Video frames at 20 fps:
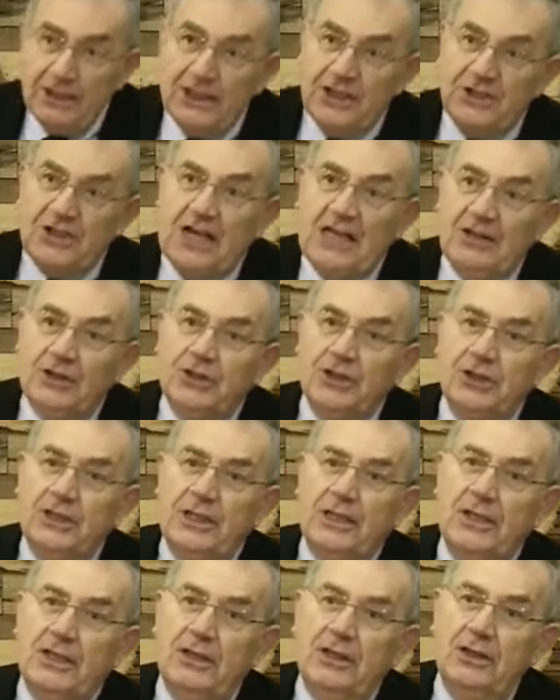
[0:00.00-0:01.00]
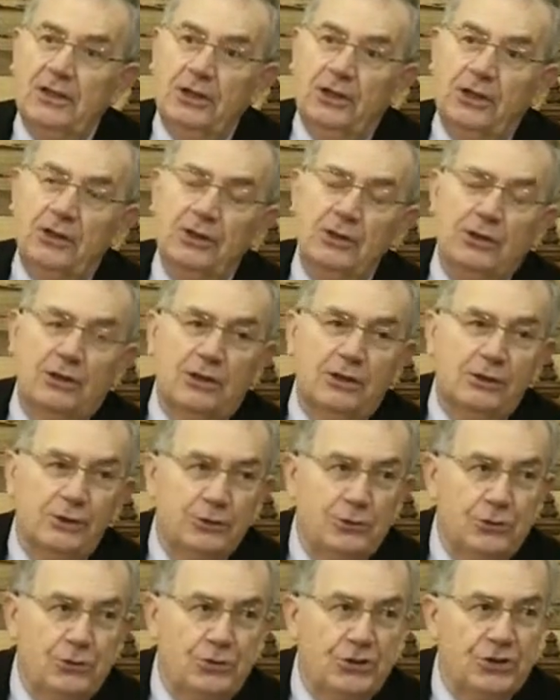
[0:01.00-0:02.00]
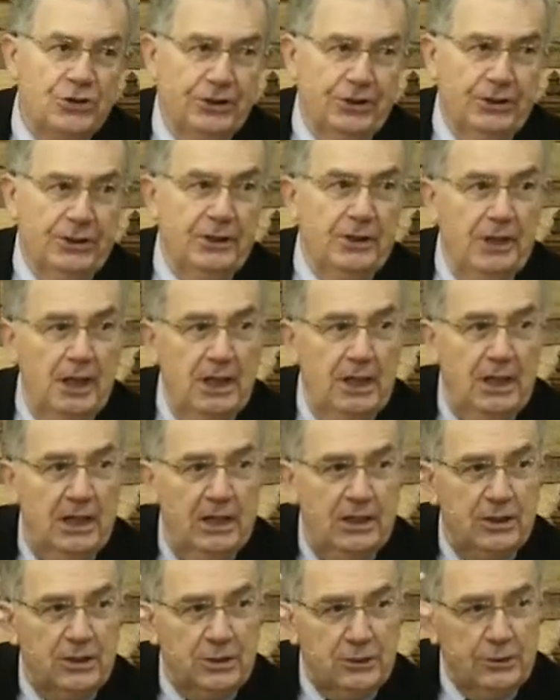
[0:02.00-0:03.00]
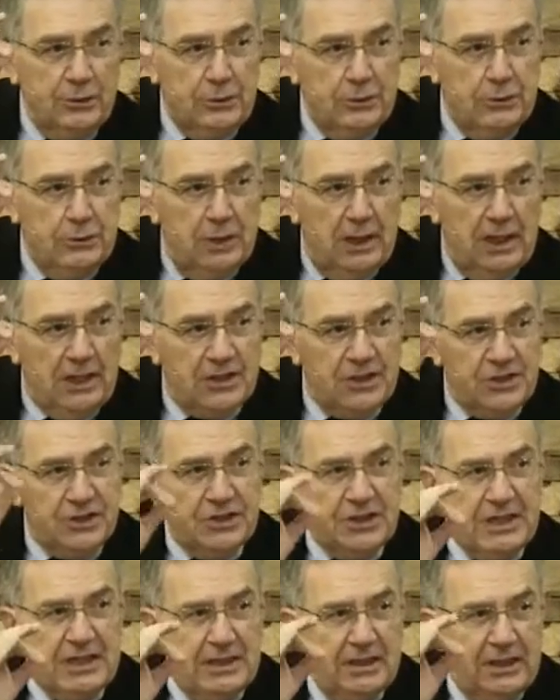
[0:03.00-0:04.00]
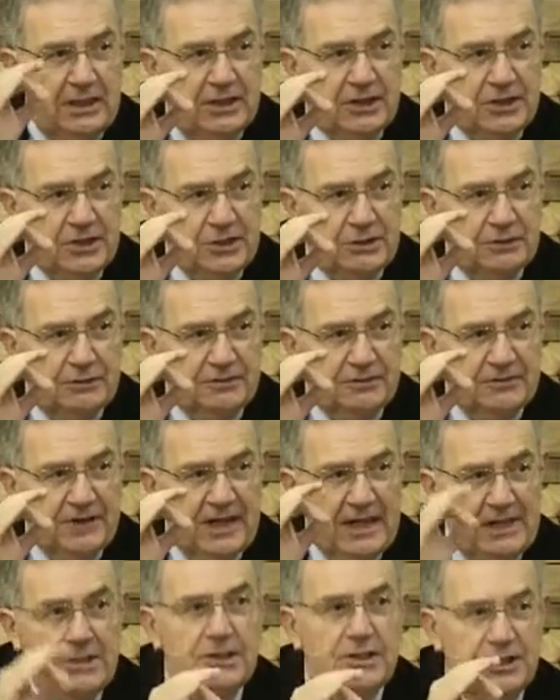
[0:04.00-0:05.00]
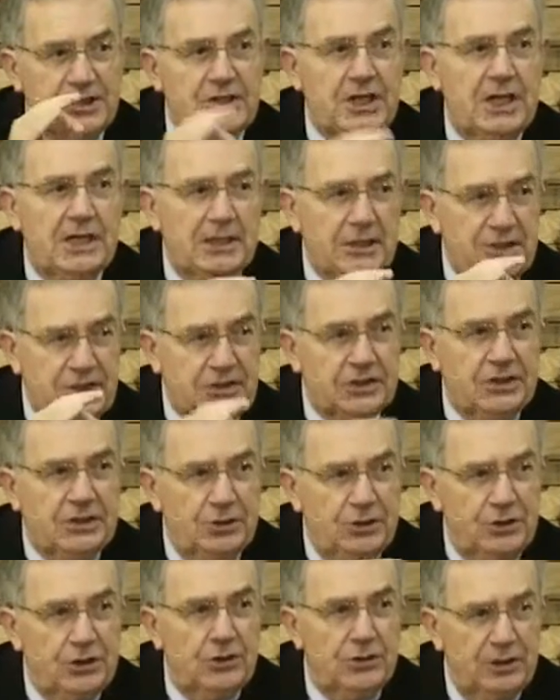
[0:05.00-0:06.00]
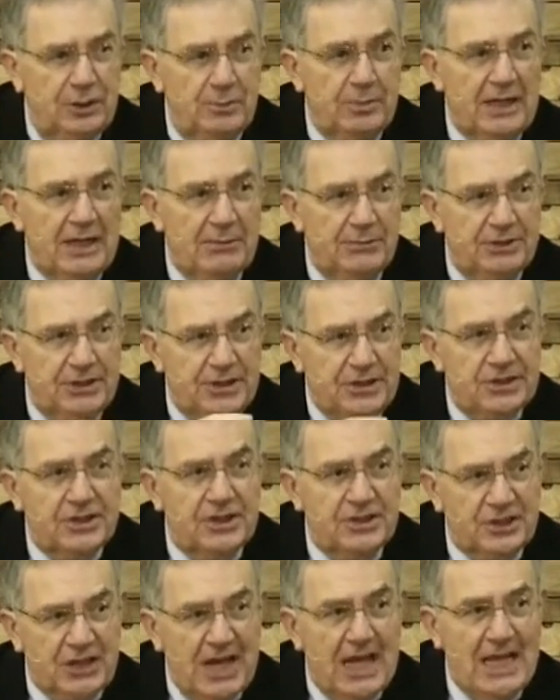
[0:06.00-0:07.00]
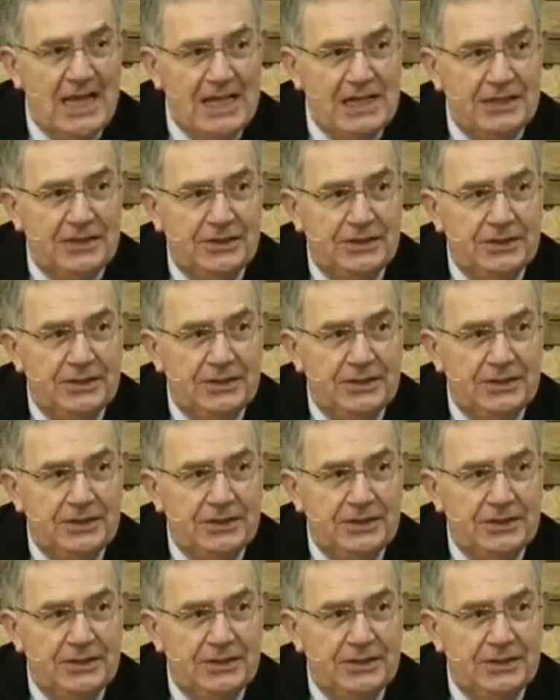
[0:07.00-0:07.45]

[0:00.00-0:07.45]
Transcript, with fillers: is actually the conclusion to a series of insights that John the Baptist has had.